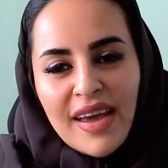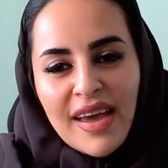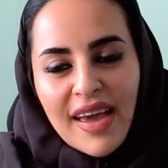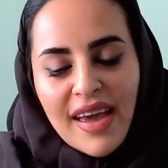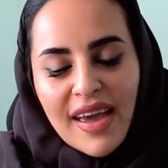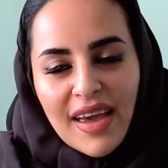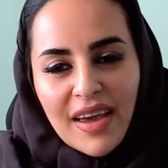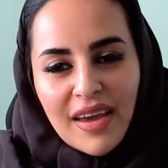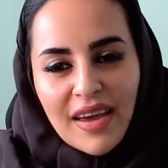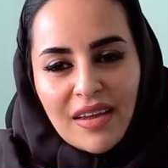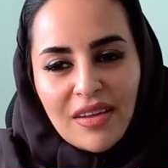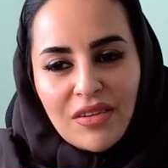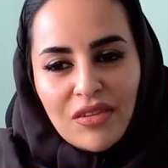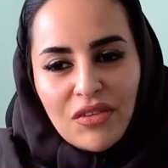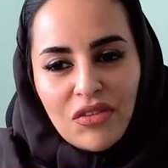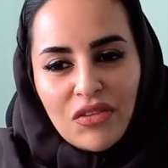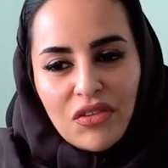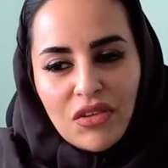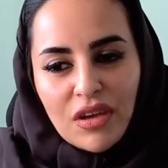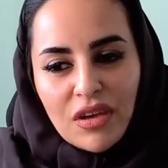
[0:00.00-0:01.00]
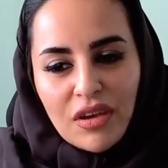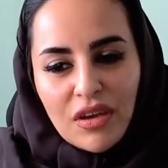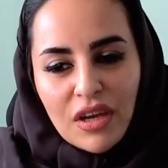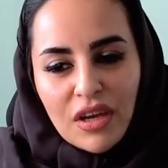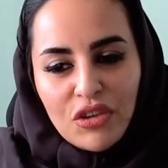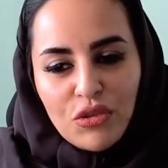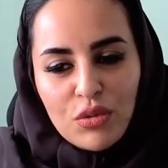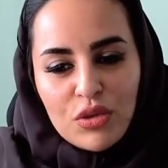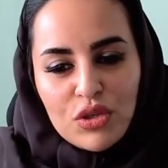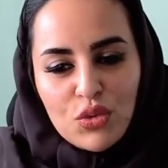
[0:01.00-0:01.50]
and it
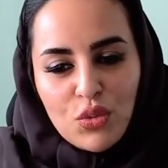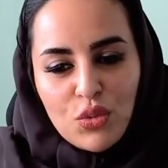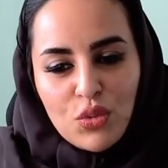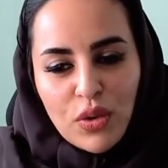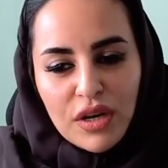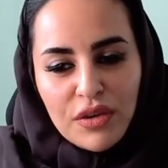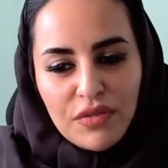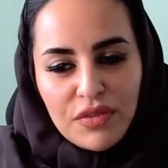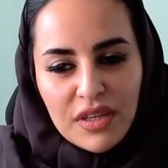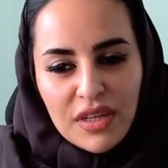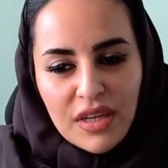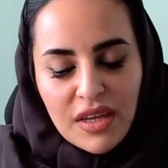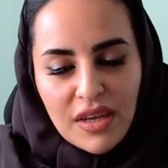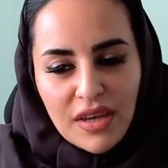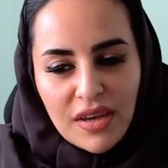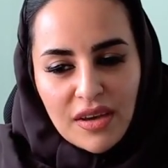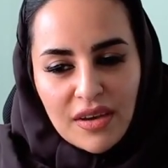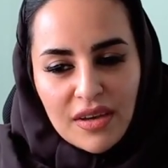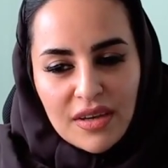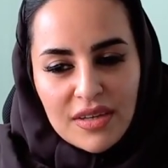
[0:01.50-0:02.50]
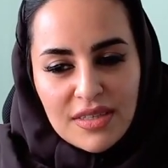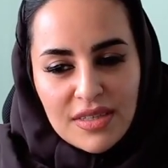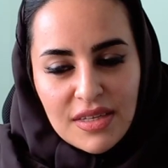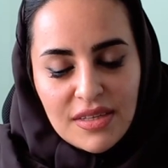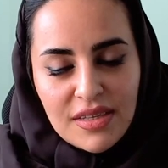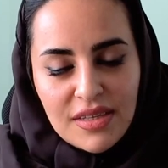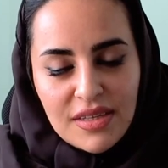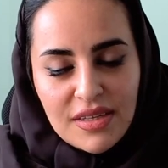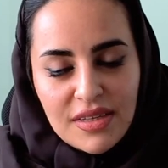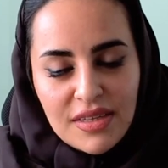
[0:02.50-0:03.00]
was one of the
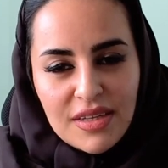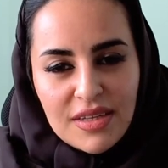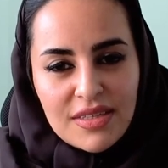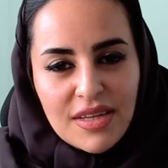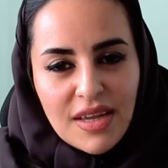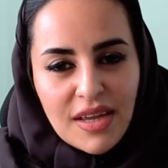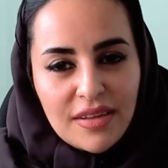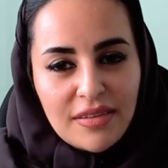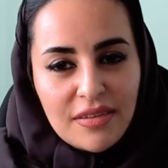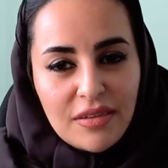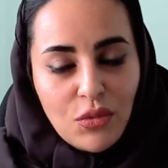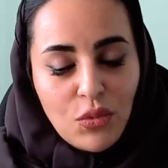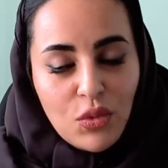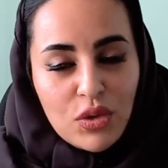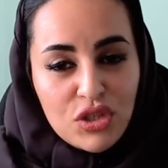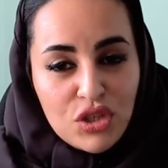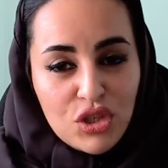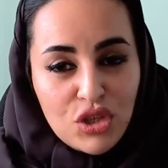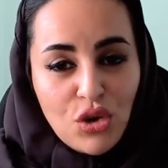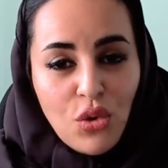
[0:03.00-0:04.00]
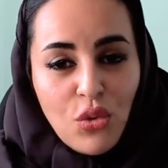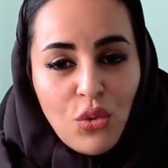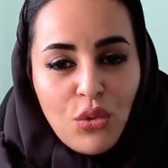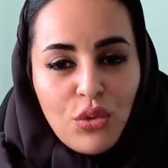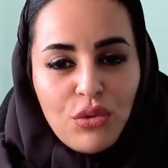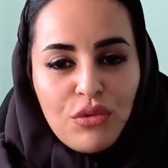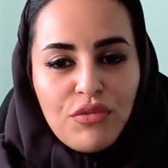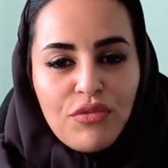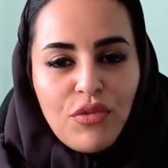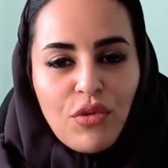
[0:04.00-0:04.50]
cities that was
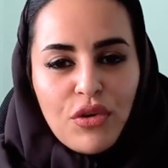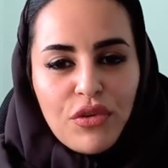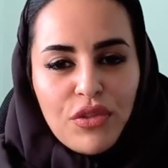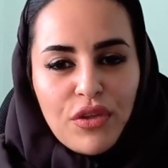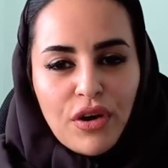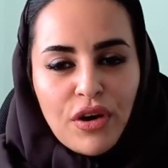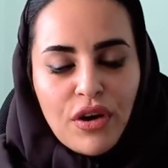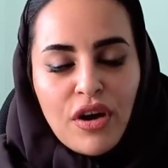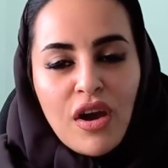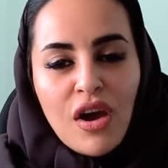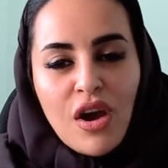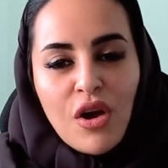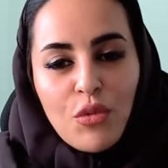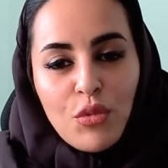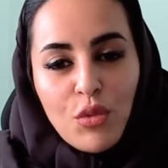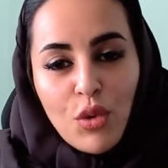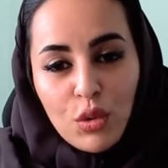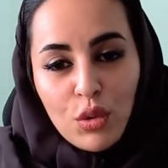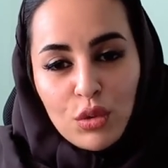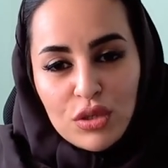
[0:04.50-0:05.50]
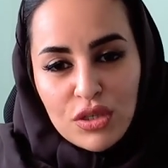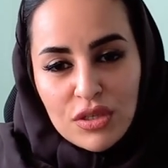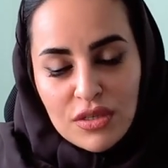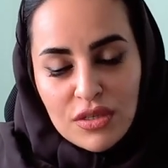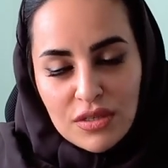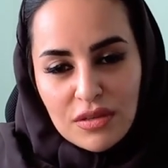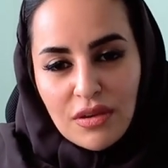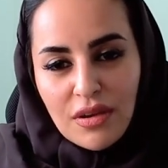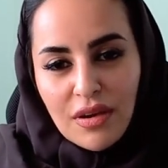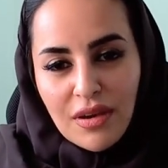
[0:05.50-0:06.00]
known for their rose
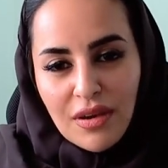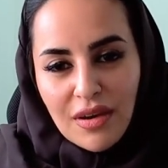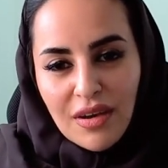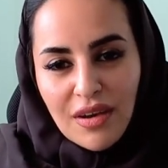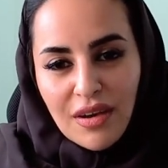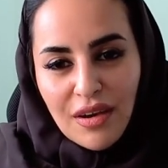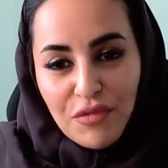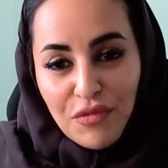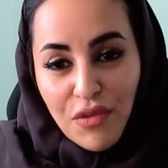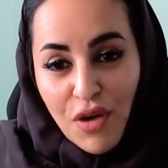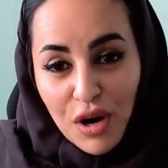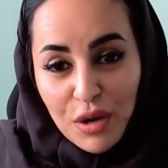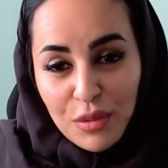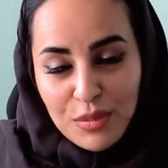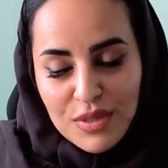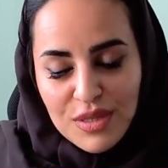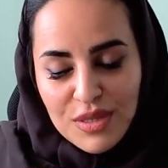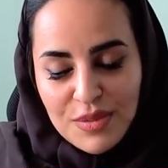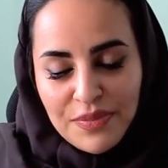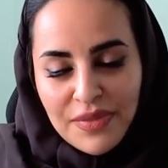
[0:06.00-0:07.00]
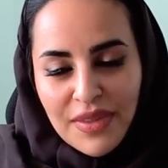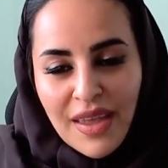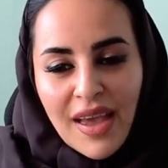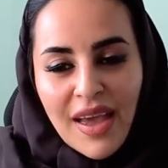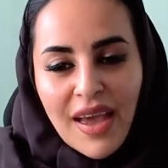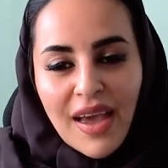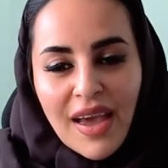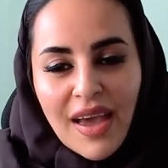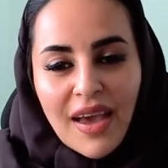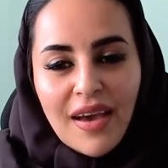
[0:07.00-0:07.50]
farms.
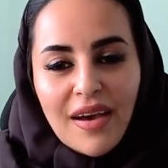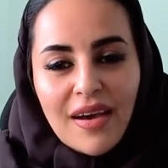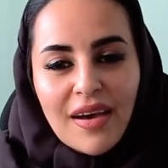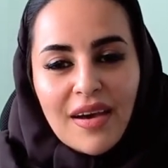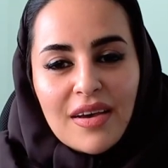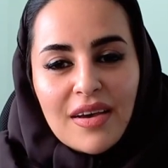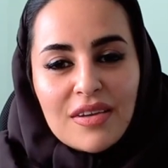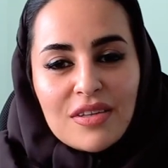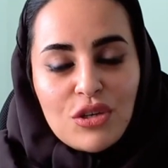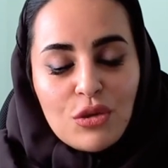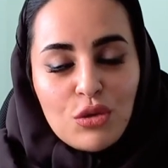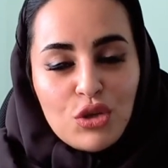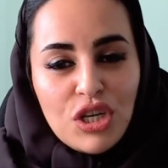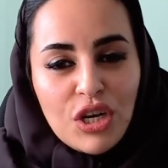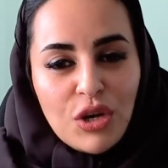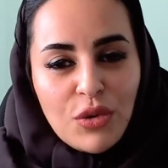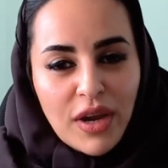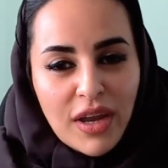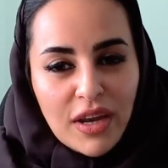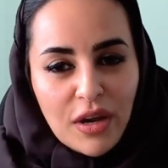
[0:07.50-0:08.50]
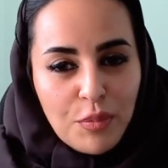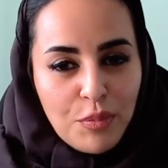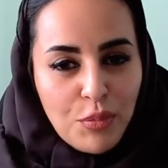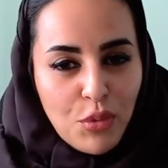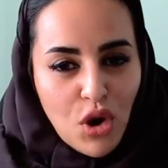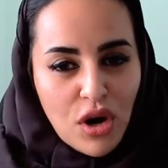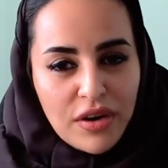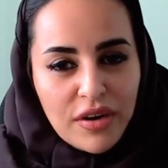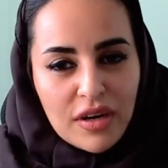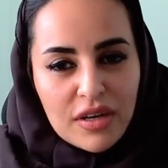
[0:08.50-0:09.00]
So she created
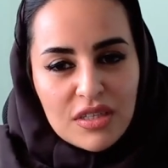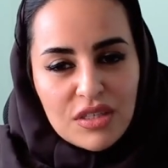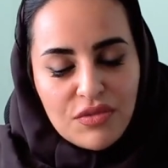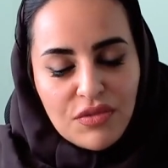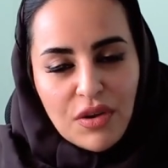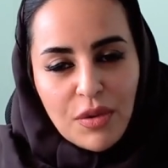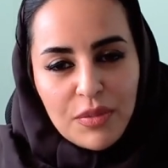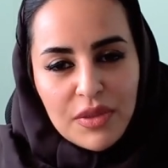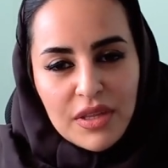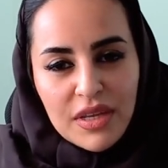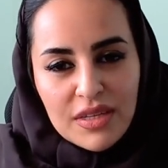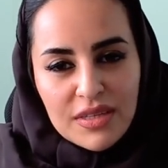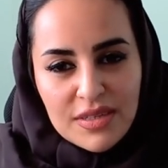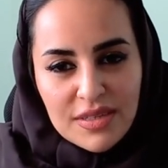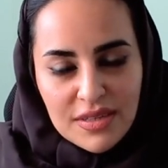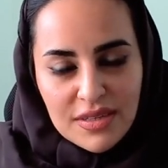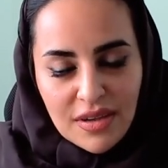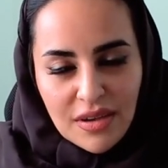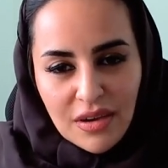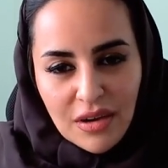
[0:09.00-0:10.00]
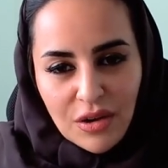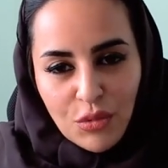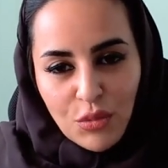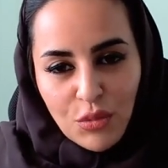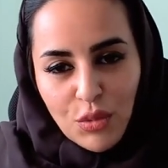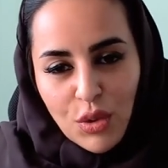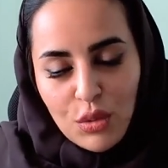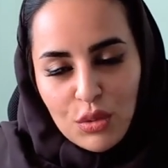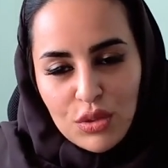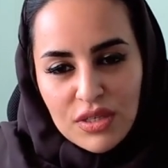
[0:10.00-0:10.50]
products from these
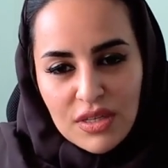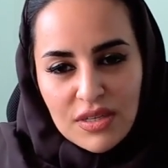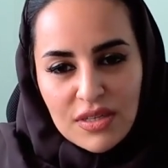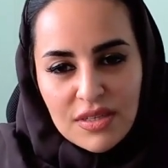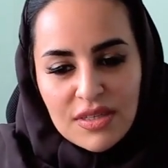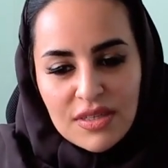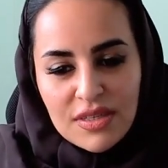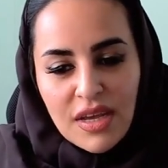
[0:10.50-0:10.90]
roses.